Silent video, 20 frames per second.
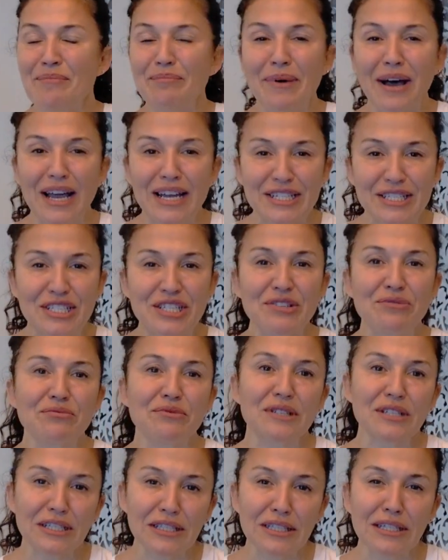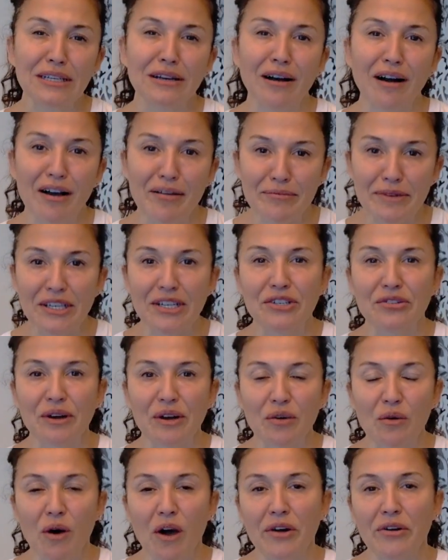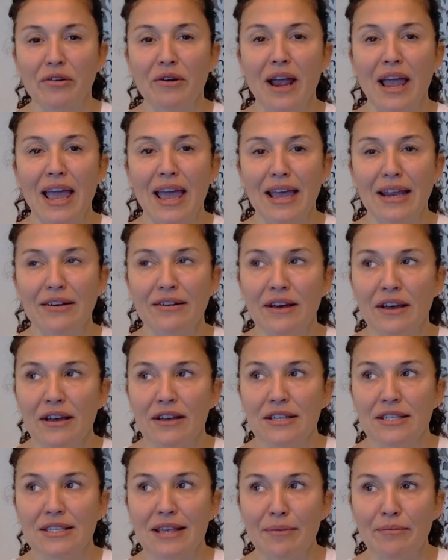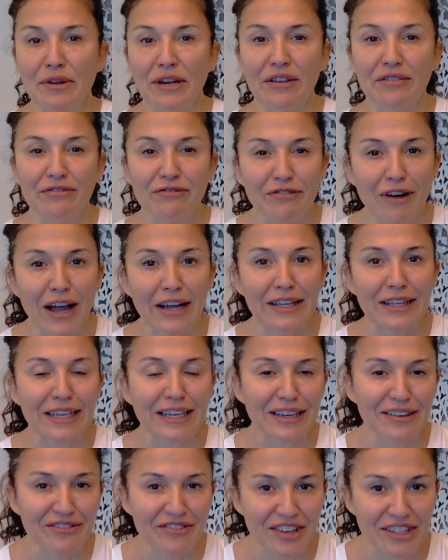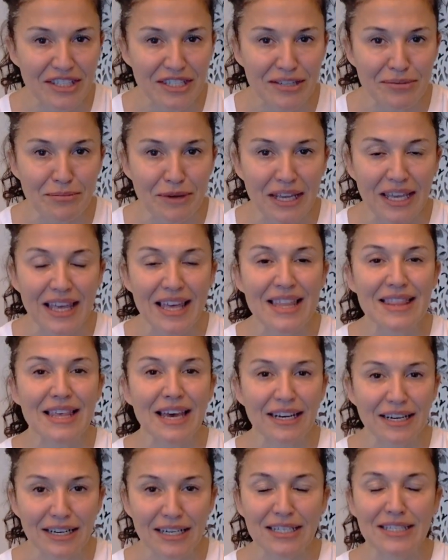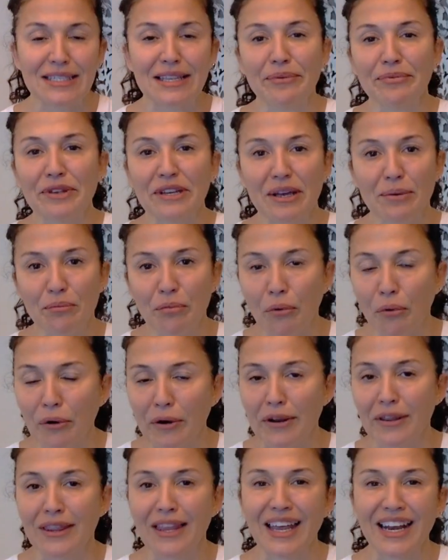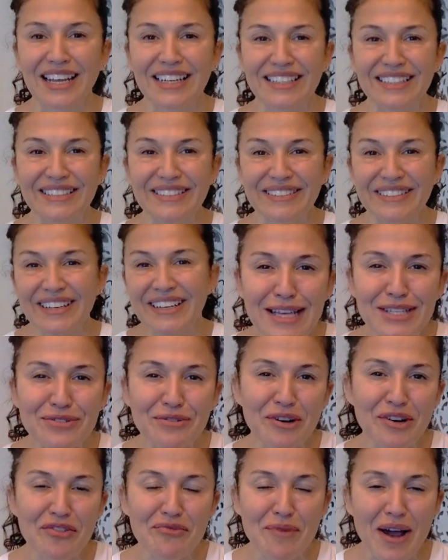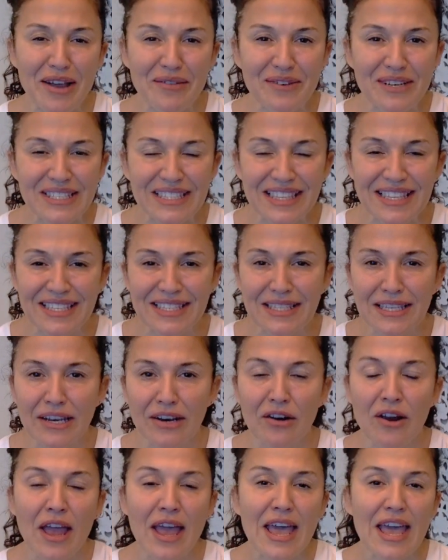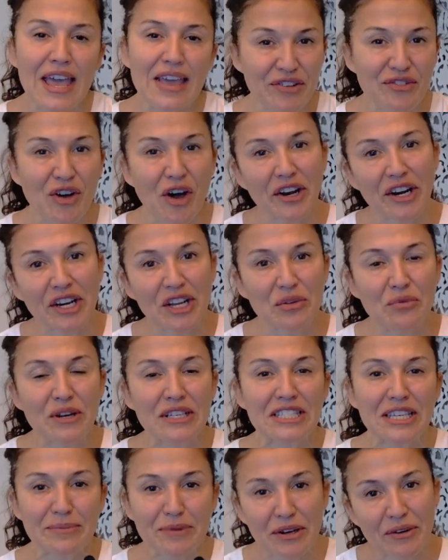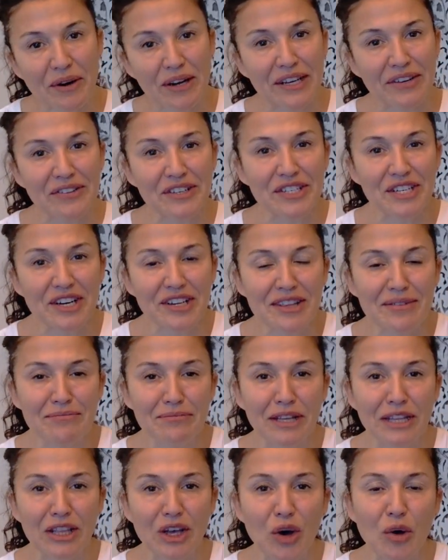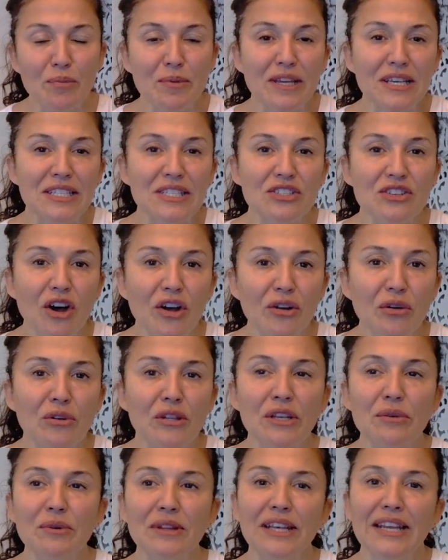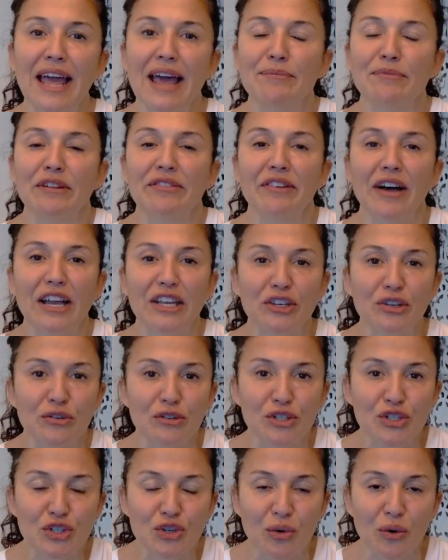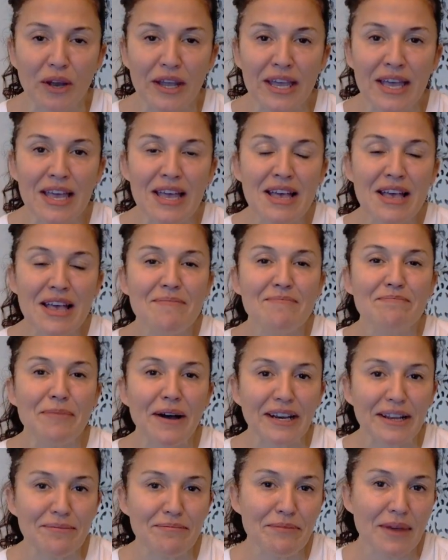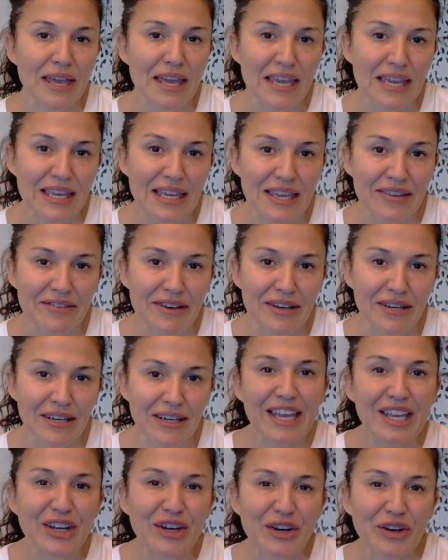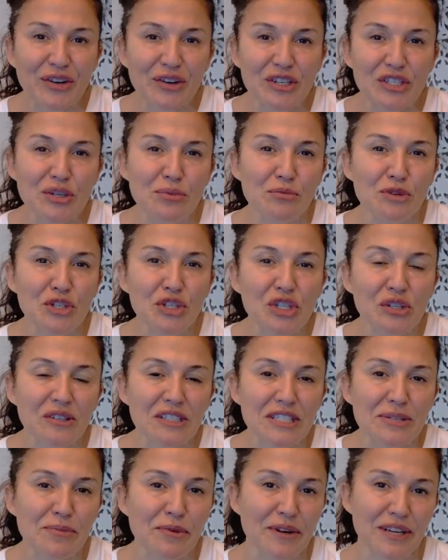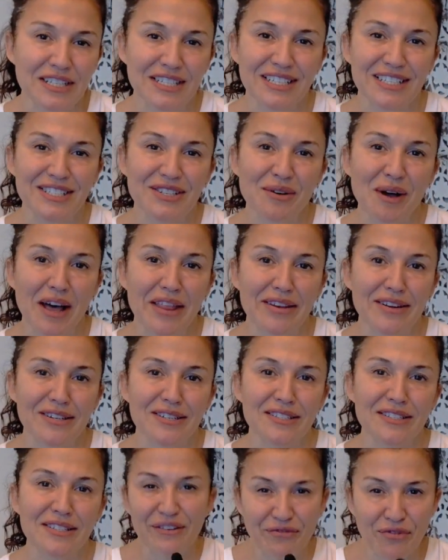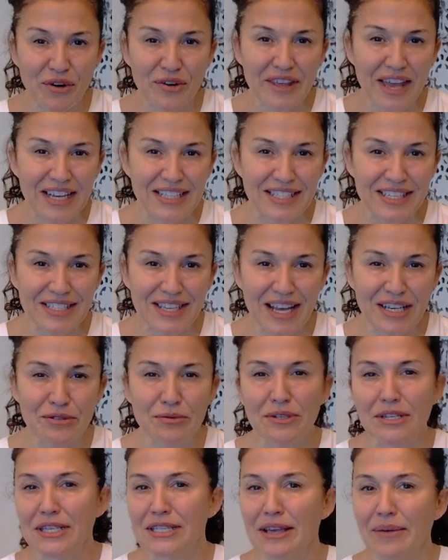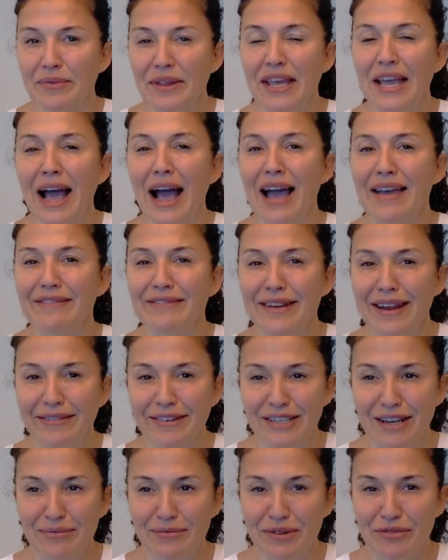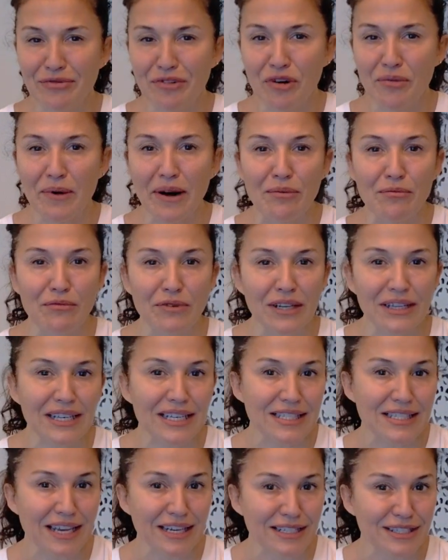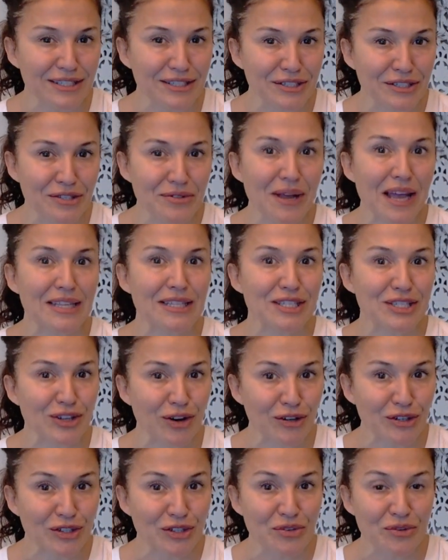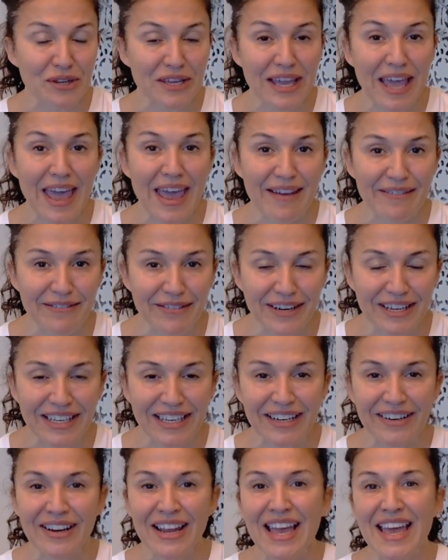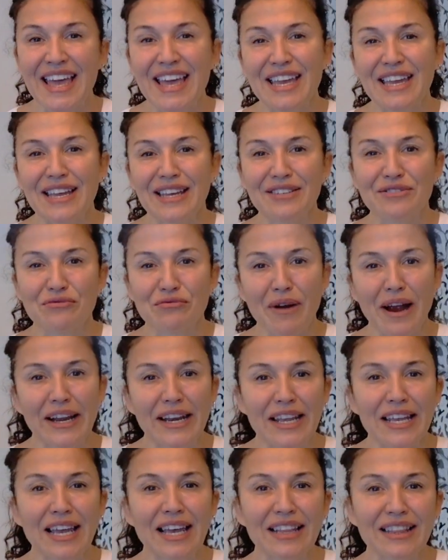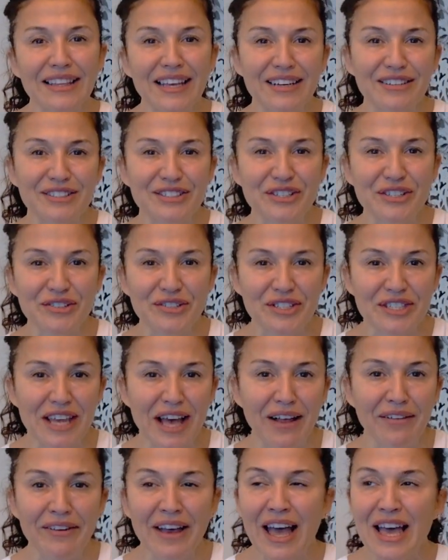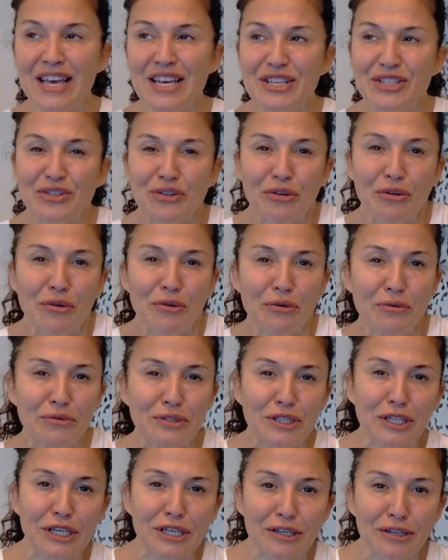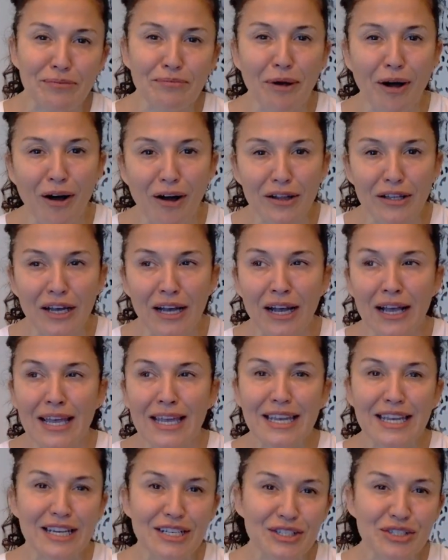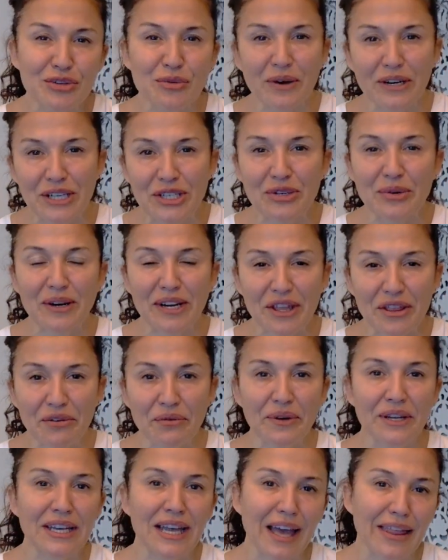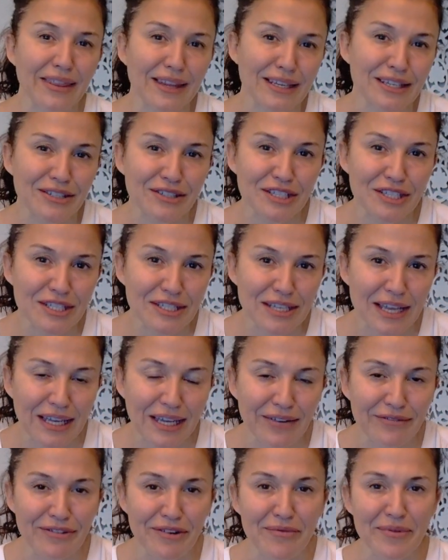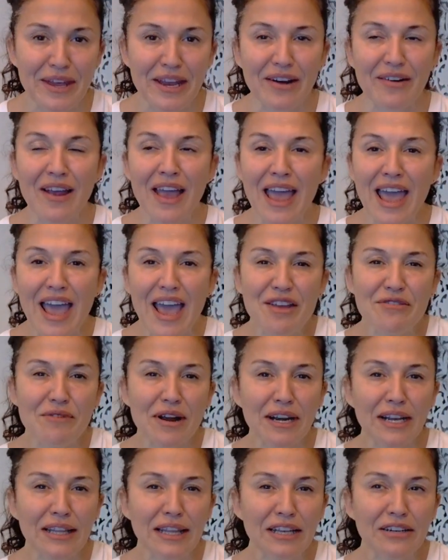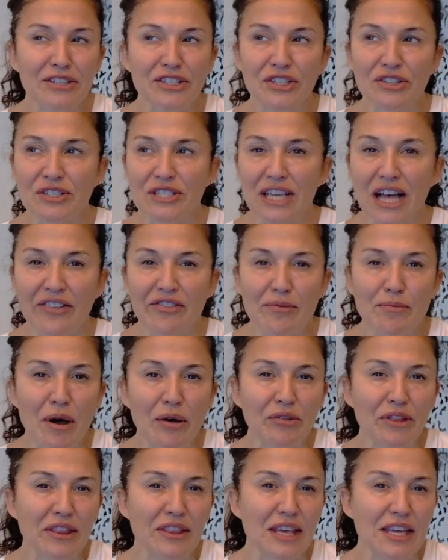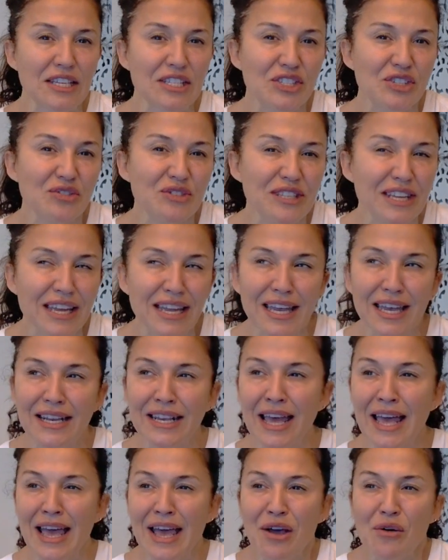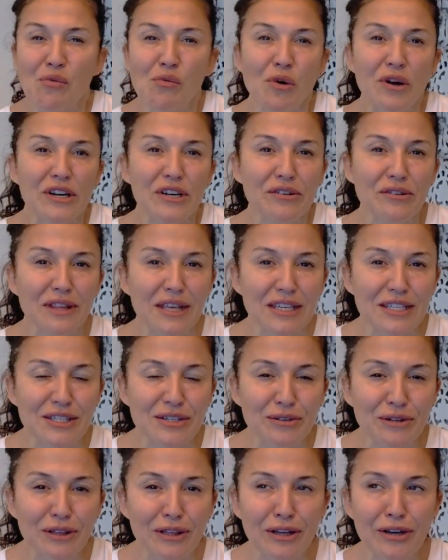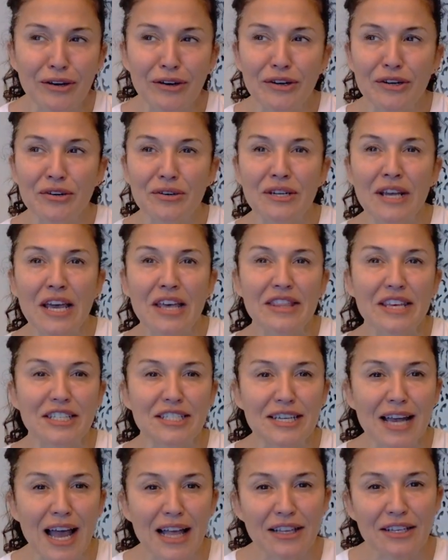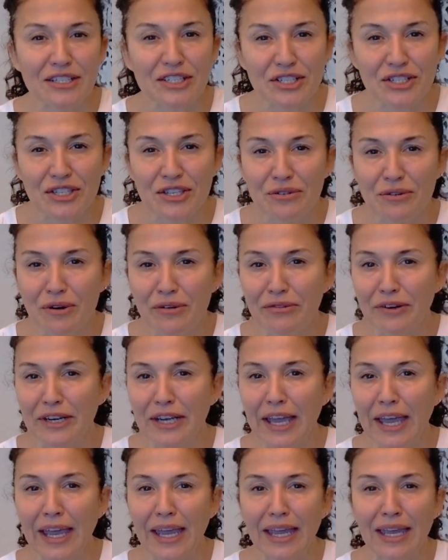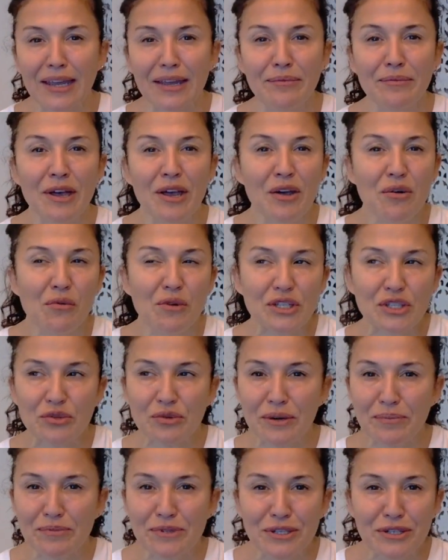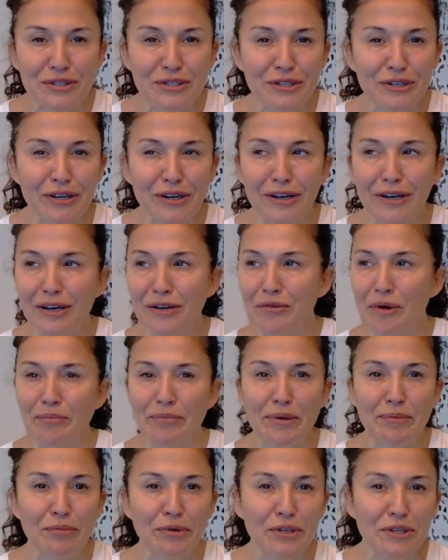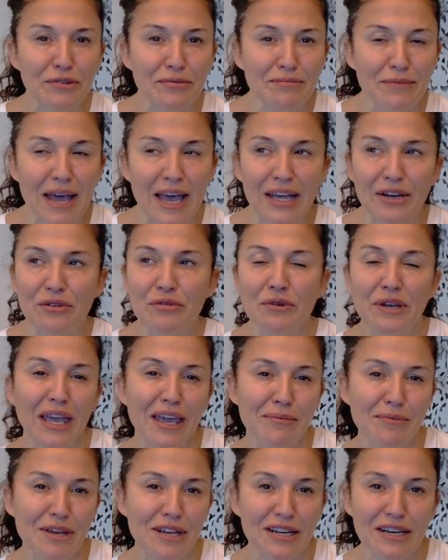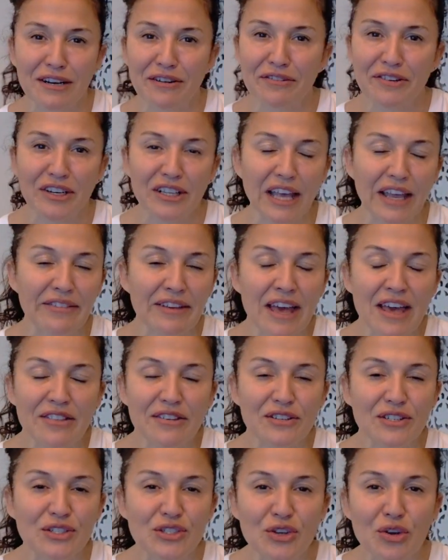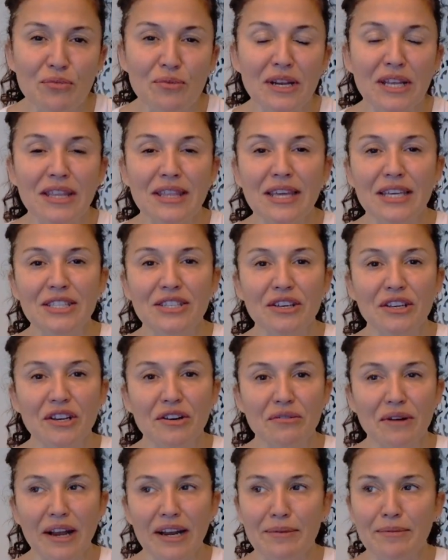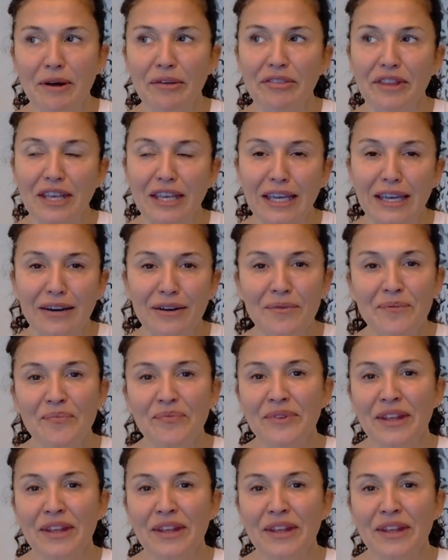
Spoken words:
But she really got me to drink water, and somebody finally convinced me that it is something important that I do. That's one of my wins this year. If you've got any wins, it'd be great if you share them below because not only will it amplify your joy, but it may even encourage mutual inspiration to others. The fourth exercise, which is something I've never done before, but I'm really excited to do and start doing every year, is writing a letter to yourself. So, dear Paula, in 2023, and then you just take it from there and write a letter to yourself about the things you did, what new things you learned, the challenges you overcame, what trips you took, what people you met, who came in and out of your life. There's so many things you can write about the year.